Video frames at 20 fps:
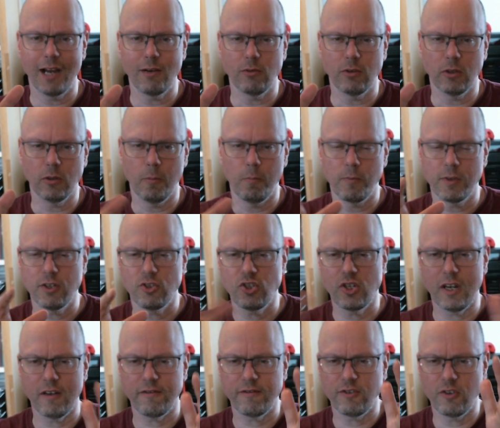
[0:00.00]
will
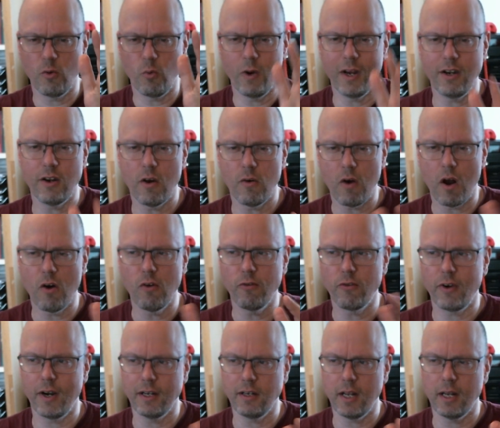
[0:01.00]
shift the window
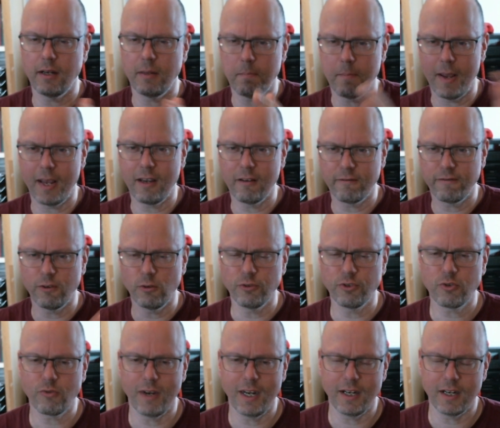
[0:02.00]
over and make it full
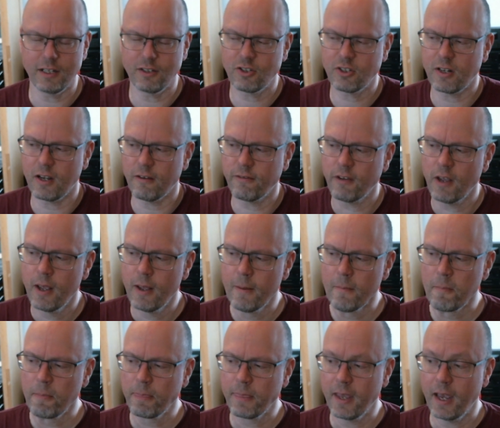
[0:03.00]
screen and
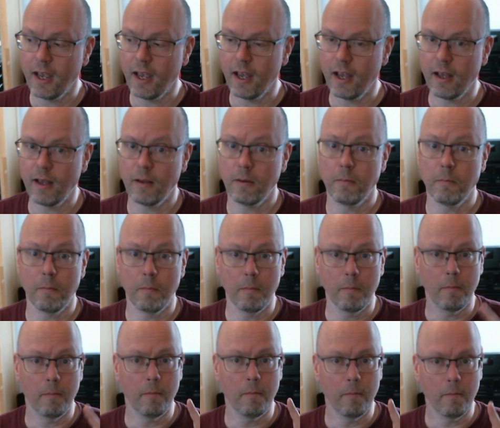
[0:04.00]
stuff.
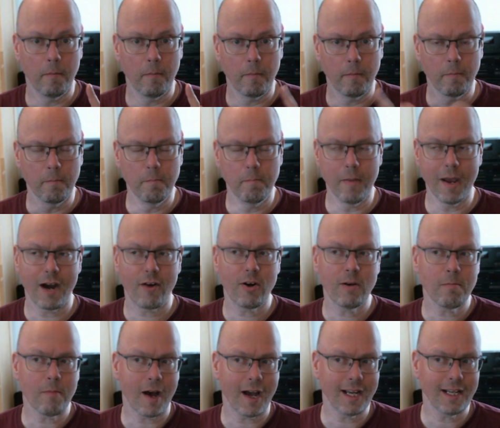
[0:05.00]
Bear
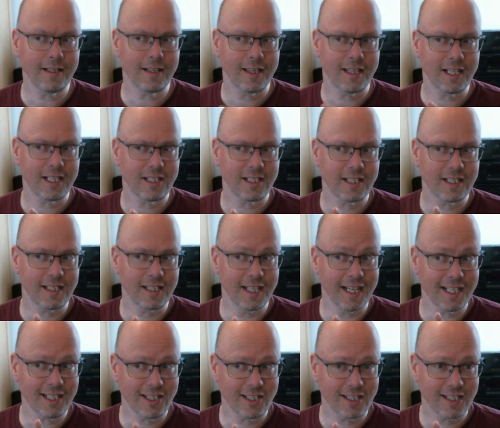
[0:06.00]
in mind, this
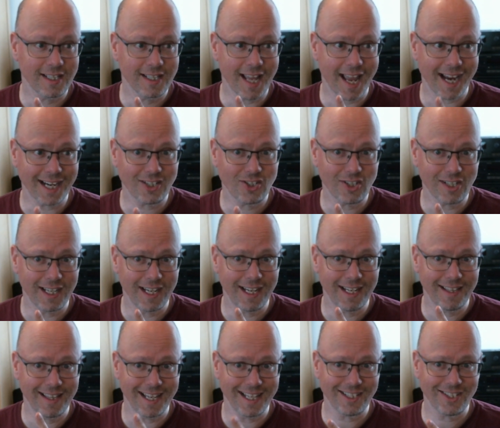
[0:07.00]

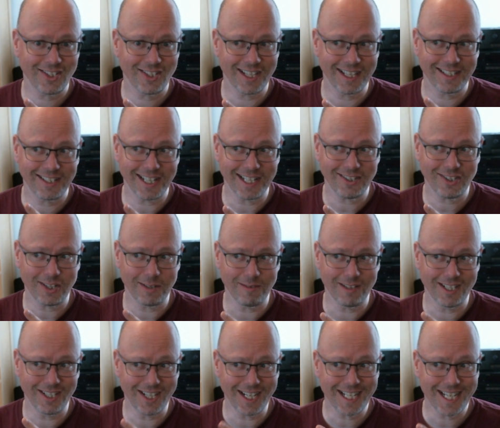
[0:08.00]
system,
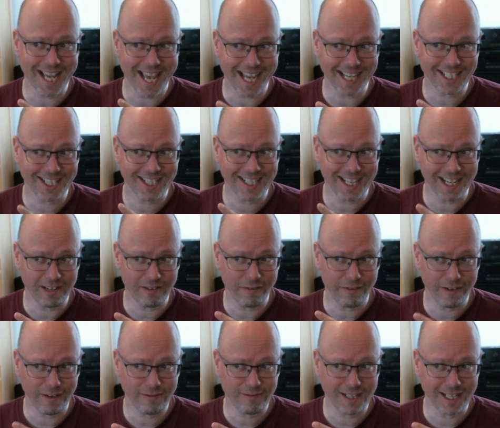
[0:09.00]
the GTX
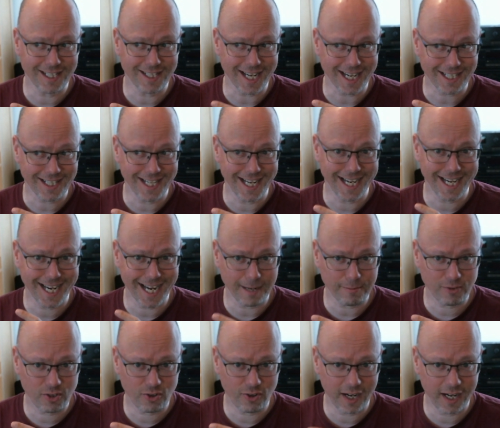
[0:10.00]
1050, is actually
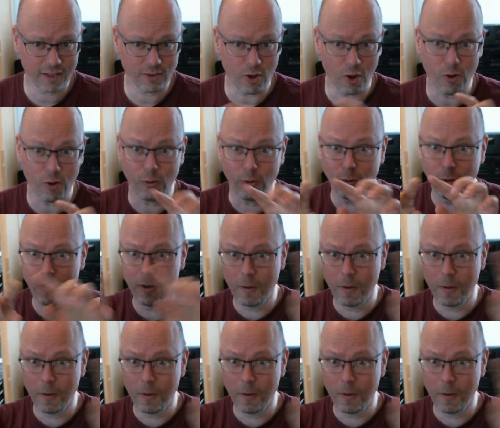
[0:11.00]
capturing the whole